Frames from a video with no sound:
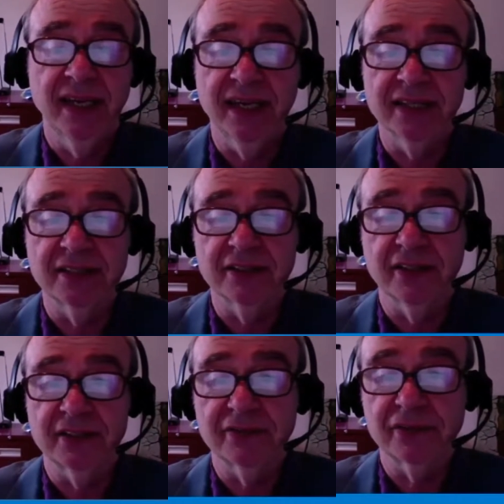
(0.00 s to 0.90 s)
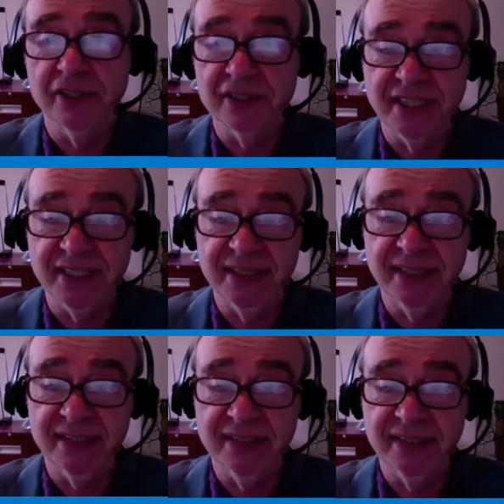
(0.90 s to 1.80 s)
and a lot of content
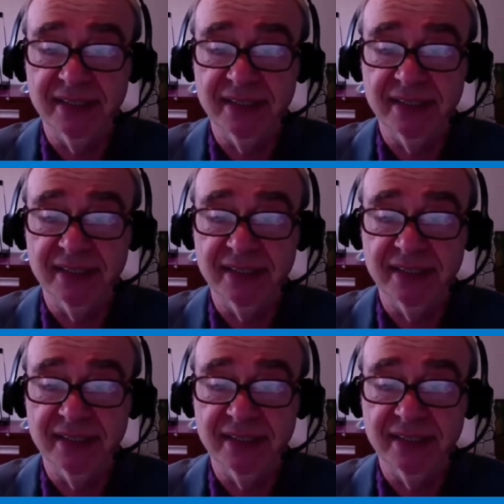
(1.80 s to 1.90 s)
editing.